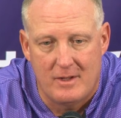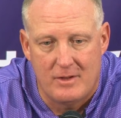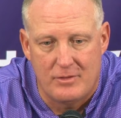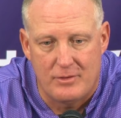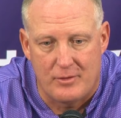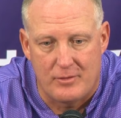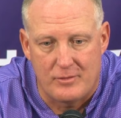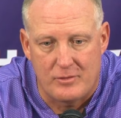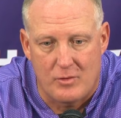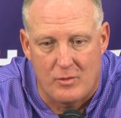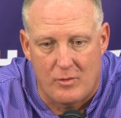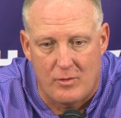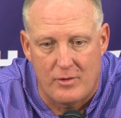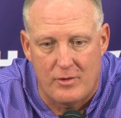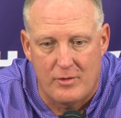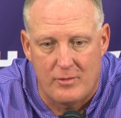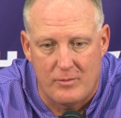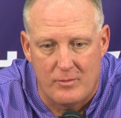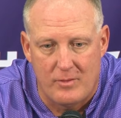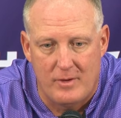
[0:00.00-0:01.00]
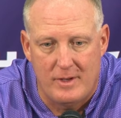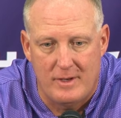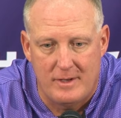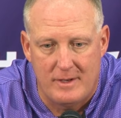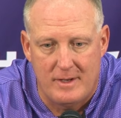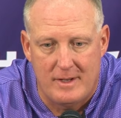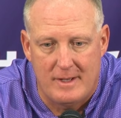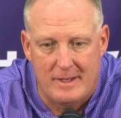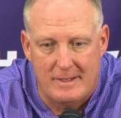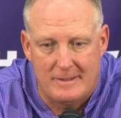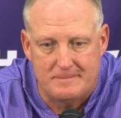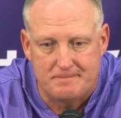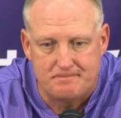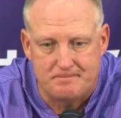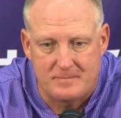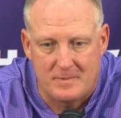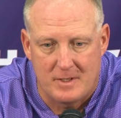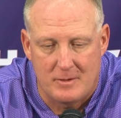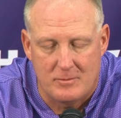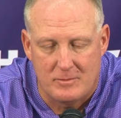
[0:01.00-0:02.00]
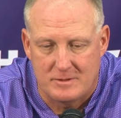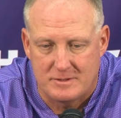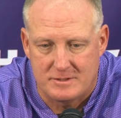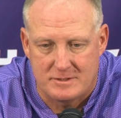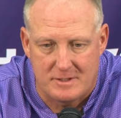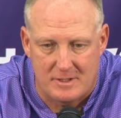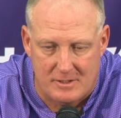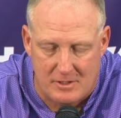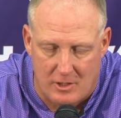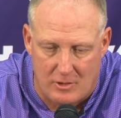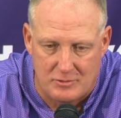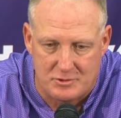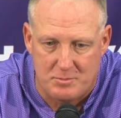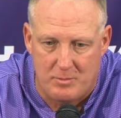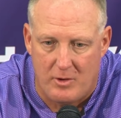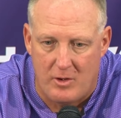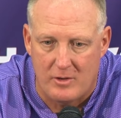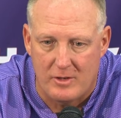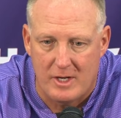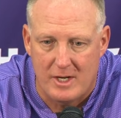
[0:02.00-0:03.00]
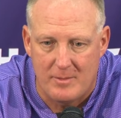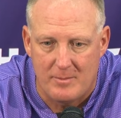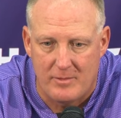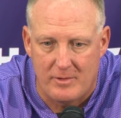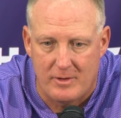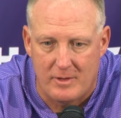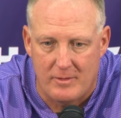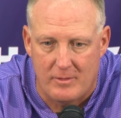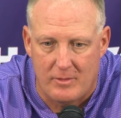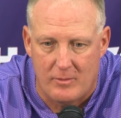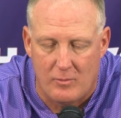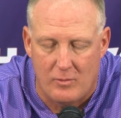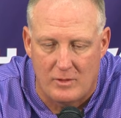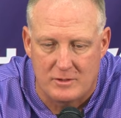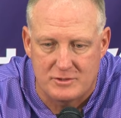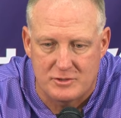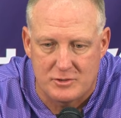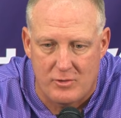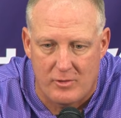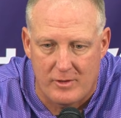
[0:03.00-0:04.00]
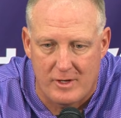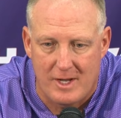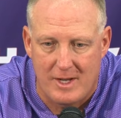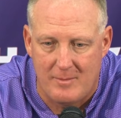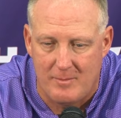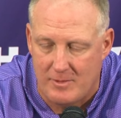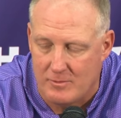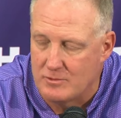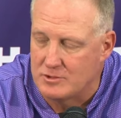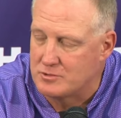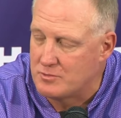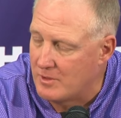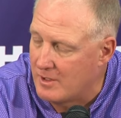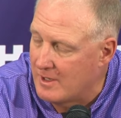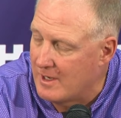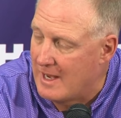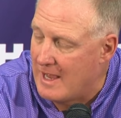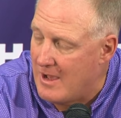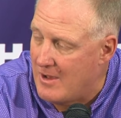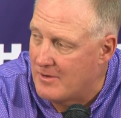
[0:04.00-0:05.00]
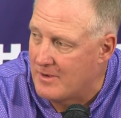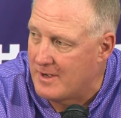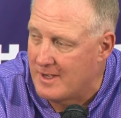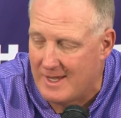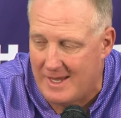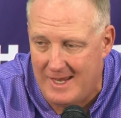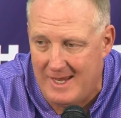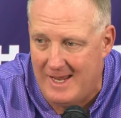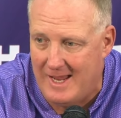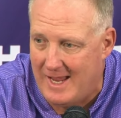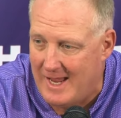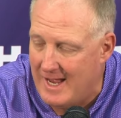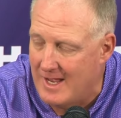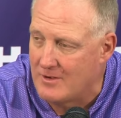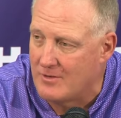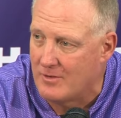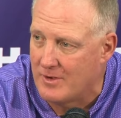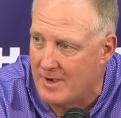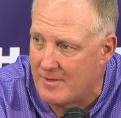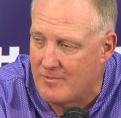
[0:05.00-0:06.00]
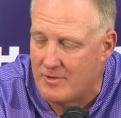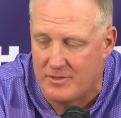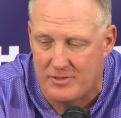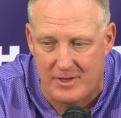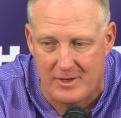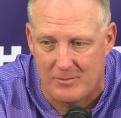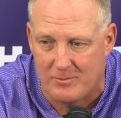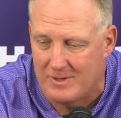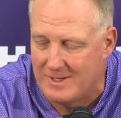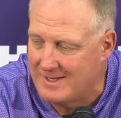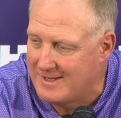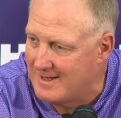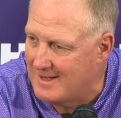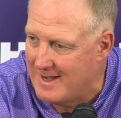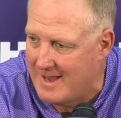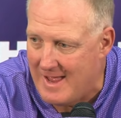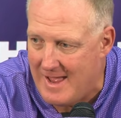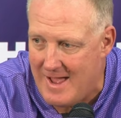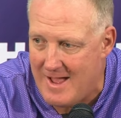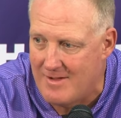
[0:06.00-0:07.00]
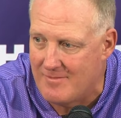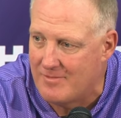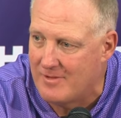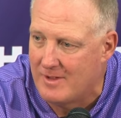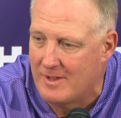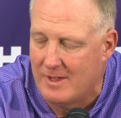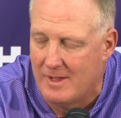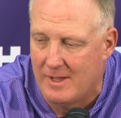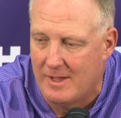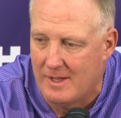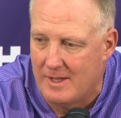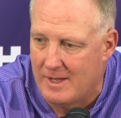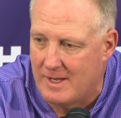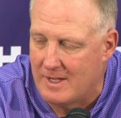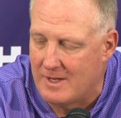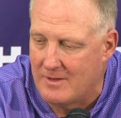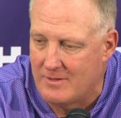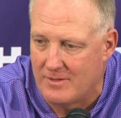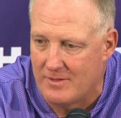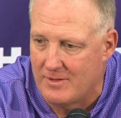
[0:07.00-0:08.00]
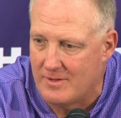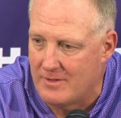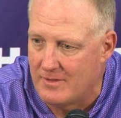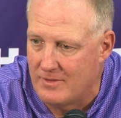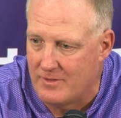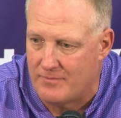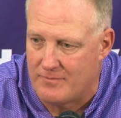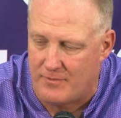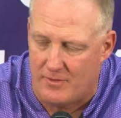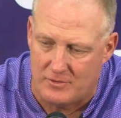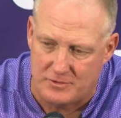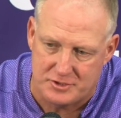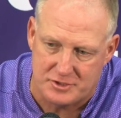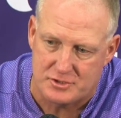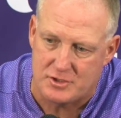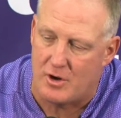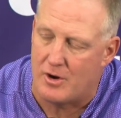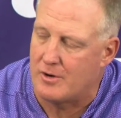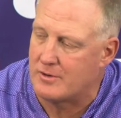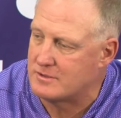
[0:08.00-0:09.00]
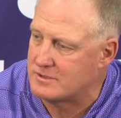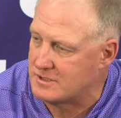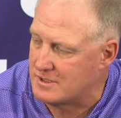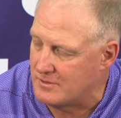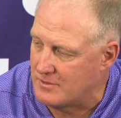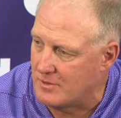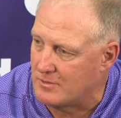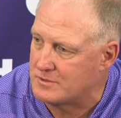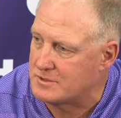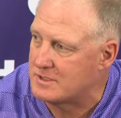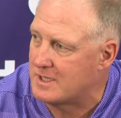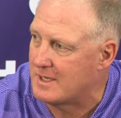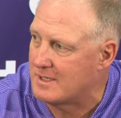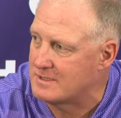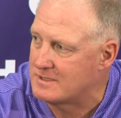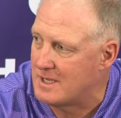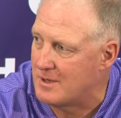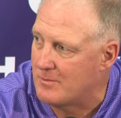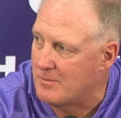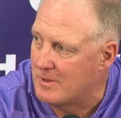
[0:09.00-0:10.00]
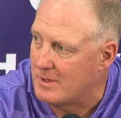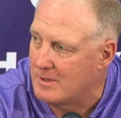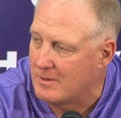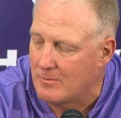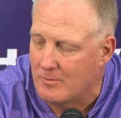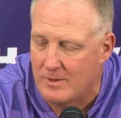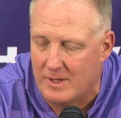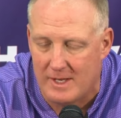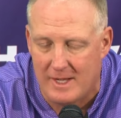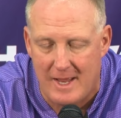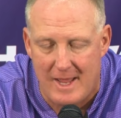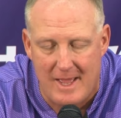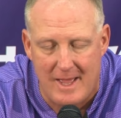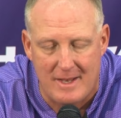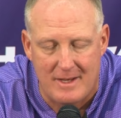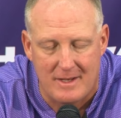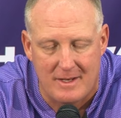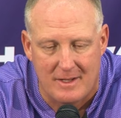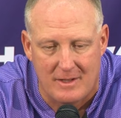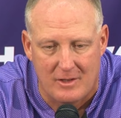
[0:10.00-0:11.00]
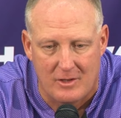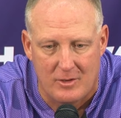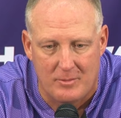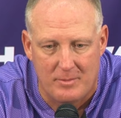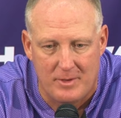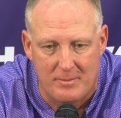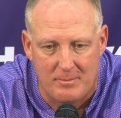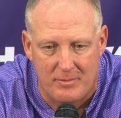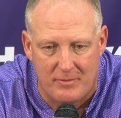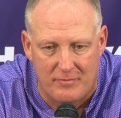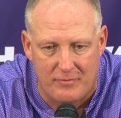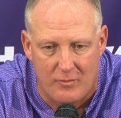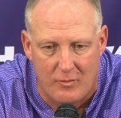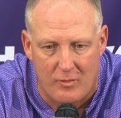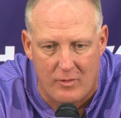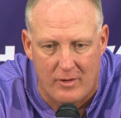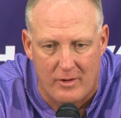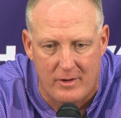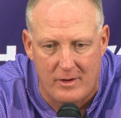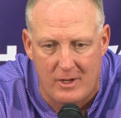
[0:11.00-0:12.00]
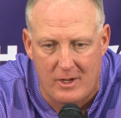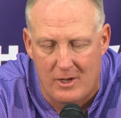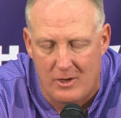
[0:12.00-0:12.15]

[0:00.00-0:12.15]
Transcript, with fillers: third quarter when um, it was a close ball game or a one score game, it was really loud, and he handled everything. We didn't have any of the, the false starts and those things that we, we had had a little bit before.